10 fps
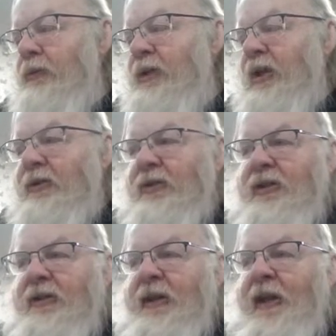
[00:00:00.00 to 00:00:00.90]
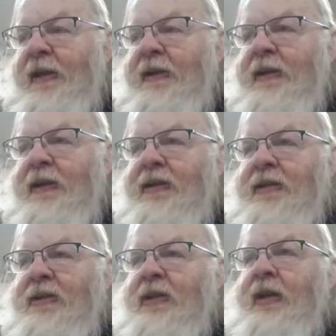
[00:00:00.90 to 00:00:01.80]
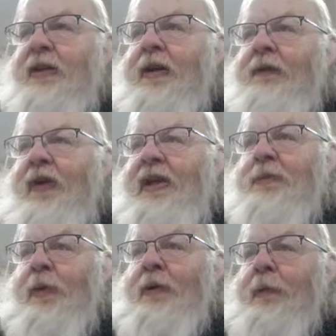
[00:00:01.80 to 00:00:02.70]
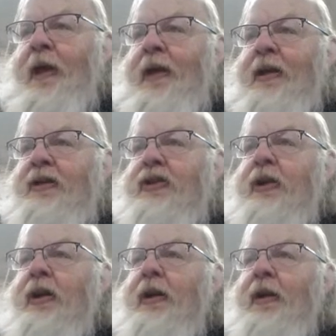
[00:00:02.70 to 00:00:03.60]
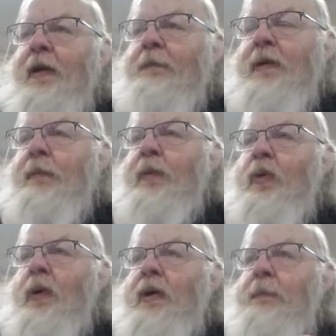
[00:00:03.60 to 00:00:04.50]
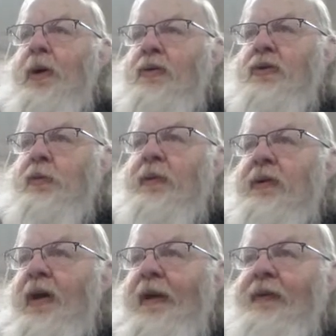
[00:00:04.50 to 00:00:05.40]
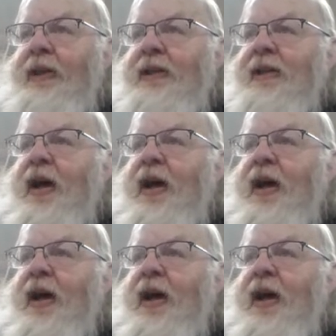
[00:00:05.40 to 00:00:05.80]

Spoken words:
Nickel Society, is that their Facebook page, people will post when they're having these